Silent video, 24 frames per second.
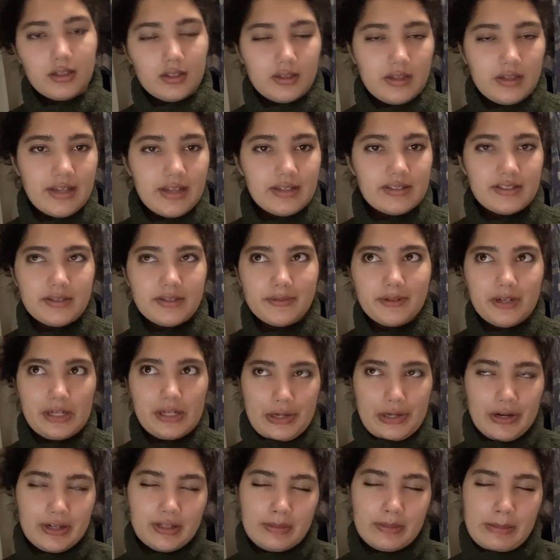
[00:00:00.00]
Next, I wanted
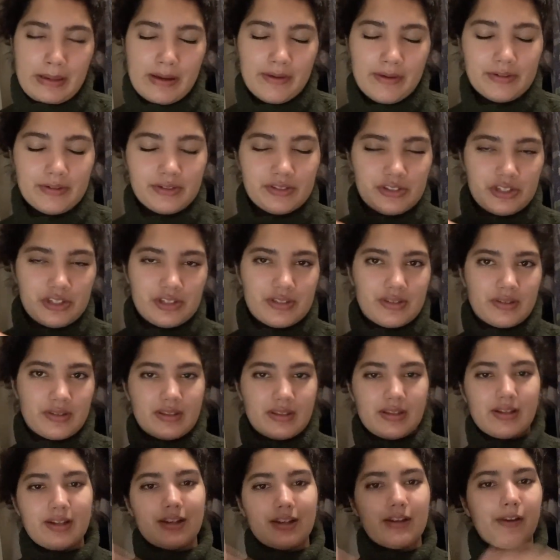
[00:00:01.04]
to talk about just
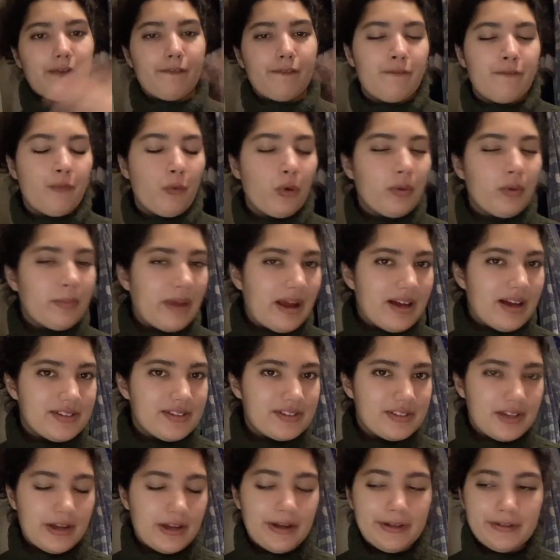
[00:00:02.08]
the
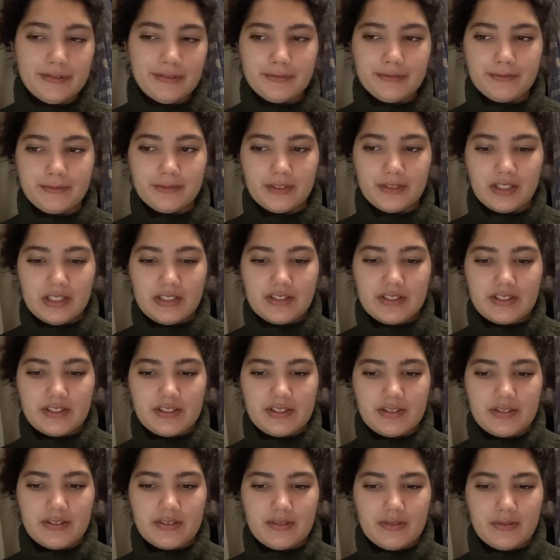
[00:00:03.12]
format of
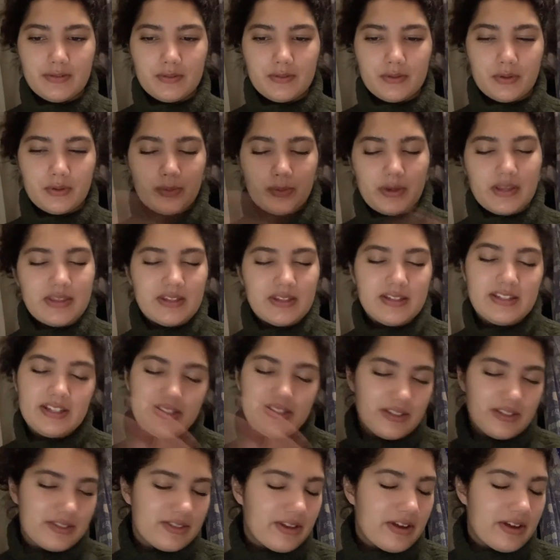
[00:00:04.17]
the way the
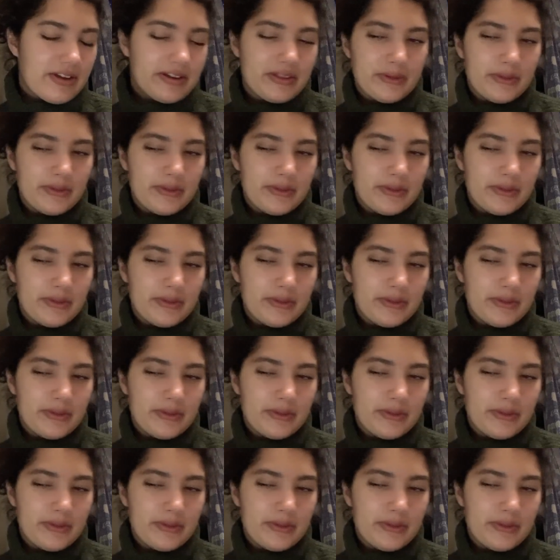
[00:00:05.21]
dishes are, the